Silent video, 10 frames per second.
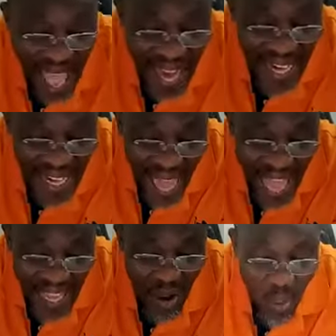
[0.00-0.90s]
and
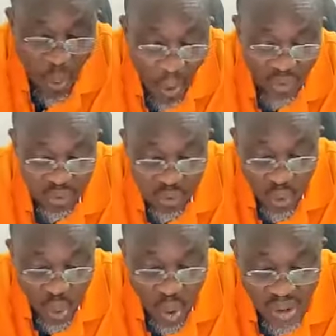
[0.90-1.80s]
lack of
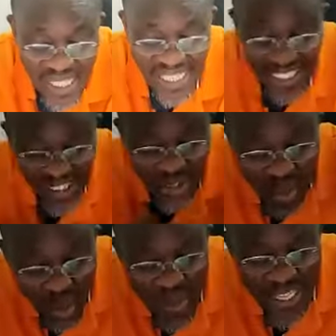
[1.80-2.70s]
focus in
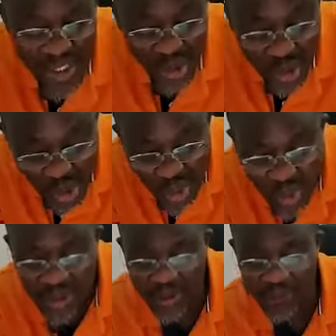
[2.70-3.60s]
doing
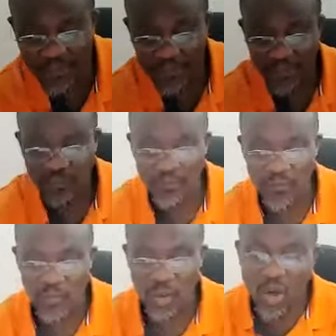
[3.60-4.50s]
good.
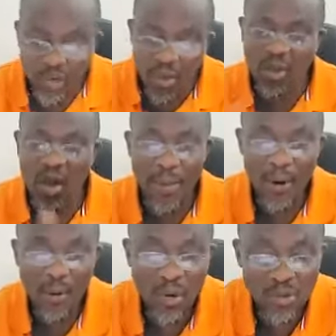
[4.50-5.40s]
What do we talk
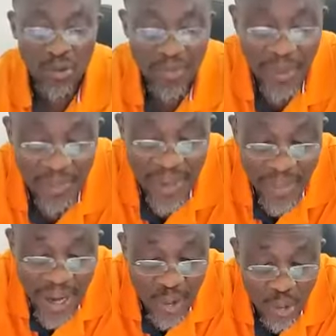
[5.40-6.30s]
about? What do we mean
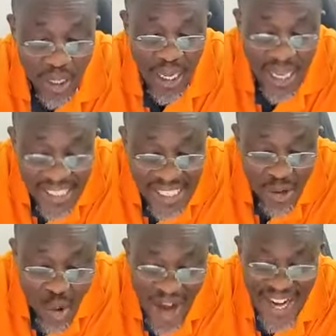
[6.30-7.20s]
by good? He said,
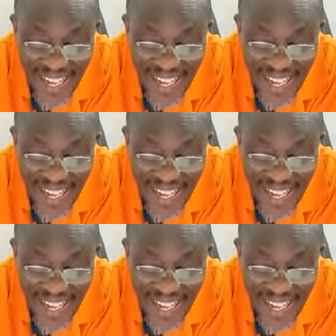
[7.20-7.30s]
You are the